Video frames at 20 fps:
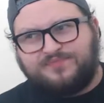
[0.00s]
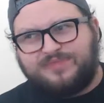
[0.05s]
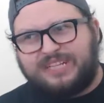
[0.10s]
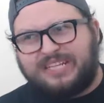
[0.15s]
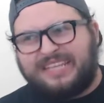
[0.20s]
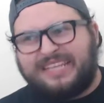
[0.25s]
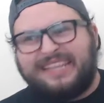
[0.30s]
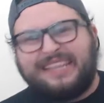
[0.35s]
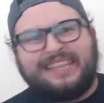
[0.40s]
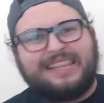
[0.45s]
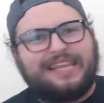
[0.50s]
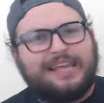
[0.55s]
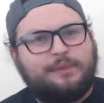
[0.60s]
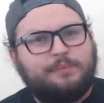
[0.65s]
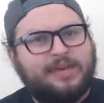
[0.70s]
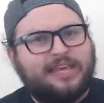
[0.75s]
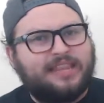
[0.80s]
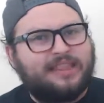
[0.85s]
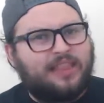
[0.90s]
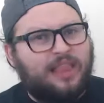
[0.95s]

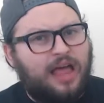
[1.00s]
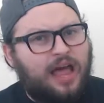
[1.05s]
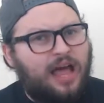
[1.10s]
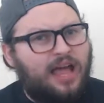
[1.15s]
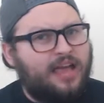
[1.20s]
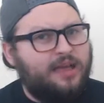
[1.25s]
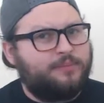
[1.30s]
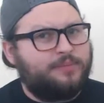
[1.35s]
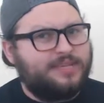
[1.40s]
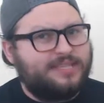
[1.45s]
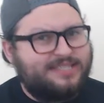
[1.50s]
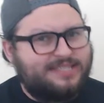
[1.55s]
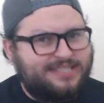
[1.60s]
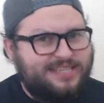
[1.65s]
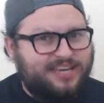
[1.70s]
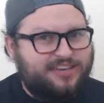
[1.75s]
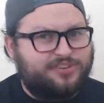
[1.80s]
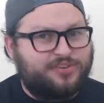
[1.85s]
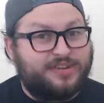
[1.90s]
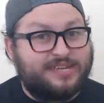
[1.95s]
lemon lime
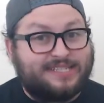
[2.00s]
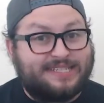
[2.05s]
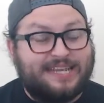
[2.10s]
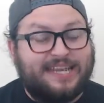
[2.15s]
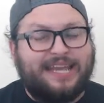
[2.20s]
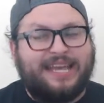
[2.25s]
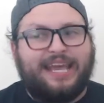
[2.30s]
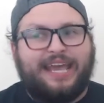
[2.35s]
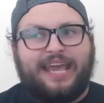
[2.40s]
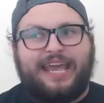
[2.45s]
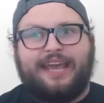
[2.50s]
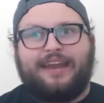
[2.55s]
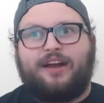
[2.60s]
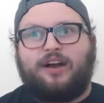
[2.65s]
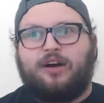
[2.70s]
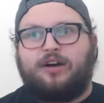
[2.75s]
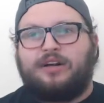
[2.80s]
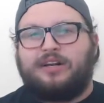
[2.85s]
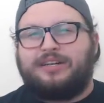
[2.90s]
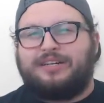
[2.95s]
citrus. It
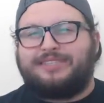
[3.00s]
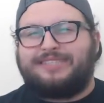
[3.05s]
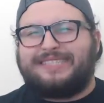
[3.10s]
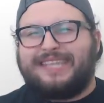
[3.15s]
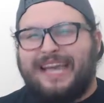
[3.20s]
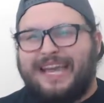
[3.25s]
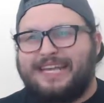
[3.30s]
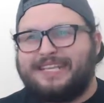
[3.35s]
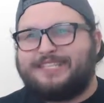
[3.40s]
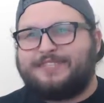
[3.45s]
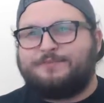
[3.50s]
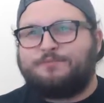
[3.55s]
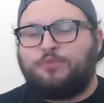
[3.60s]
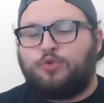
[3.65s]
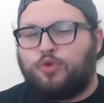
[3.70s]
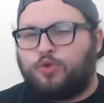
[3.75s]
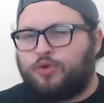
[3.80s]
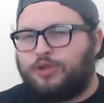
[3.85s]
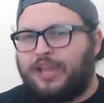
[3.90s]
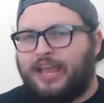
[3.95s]
tastes
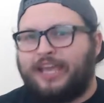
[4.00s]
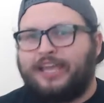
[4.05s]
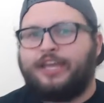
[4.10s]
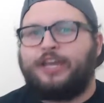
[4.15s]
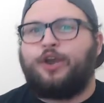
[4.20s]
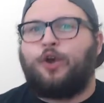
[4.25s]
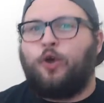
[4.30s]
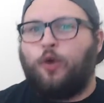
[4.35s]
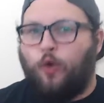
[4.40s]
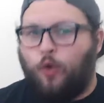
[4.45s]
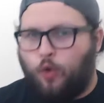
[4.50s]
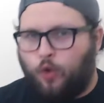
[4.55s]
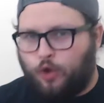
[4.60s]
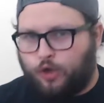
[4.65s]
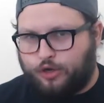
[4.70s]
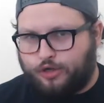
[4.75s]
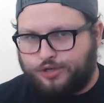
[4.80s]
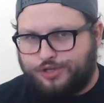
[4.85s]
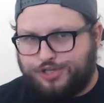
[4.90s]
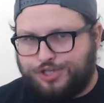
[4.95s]
more like an
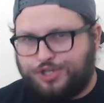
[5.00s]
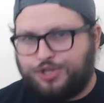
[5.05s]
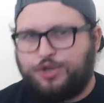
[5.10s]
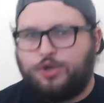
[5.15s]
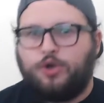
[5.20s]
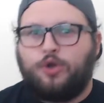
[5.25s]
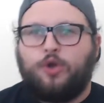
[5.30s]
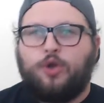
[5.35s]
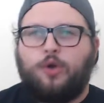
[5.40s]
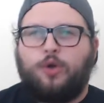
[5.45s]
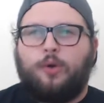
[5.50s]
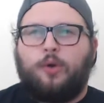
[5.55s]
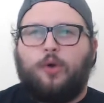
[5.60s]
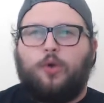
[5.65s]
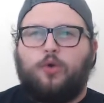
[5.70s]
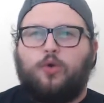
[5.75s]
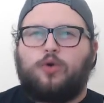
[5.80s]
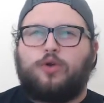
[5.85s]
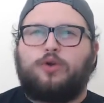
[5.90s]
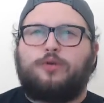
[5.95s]
orange,
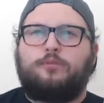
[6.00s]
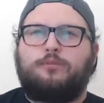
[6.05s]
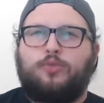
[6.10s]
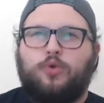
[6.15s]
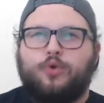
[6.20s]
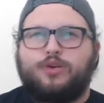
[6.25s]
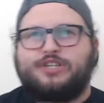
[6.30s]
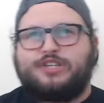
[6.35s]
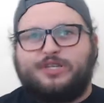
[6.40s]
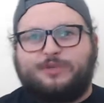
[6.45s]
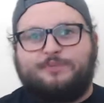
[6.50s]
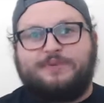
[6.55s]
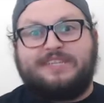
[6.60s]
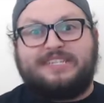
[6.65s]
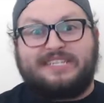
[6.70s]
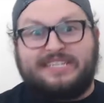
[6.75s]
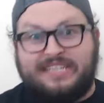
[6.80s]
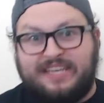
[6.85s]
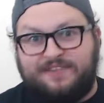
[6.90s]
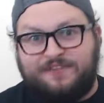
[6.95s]
or more
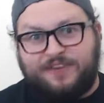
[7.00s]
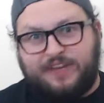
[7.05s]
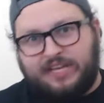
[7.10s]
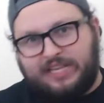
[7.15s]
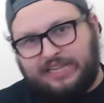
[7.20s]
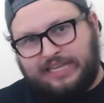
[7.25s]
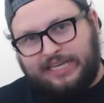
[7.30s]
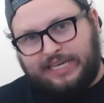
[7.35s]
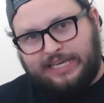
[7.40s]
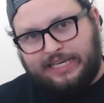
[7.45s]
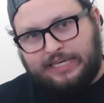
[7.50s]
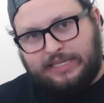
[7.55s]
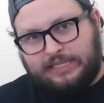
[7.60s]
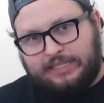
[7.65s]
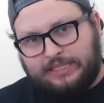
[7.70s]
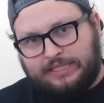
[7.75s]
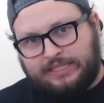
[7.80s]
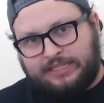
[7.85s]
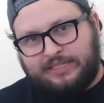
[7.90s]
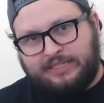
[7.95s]
specifically,
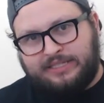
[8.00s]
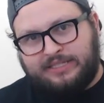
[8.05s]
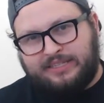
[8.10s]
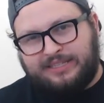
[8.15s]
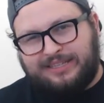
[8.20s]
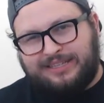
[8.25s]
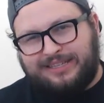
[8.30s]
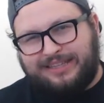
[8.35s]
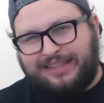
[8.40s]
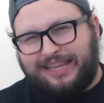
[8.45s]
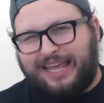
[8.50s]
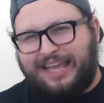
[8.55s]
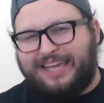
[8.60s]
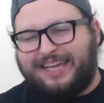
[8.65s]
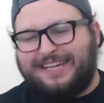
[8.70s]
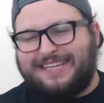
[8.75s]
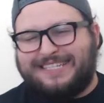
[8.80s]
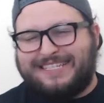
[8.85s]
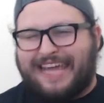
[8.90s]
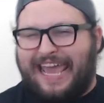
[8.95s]
like
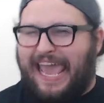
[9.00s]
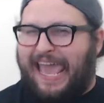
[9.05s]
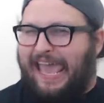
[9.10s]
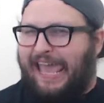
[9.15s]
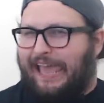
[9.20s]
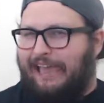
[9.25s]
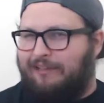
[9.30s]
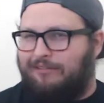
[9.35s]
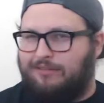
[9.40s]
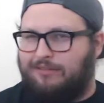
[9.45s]
Tang.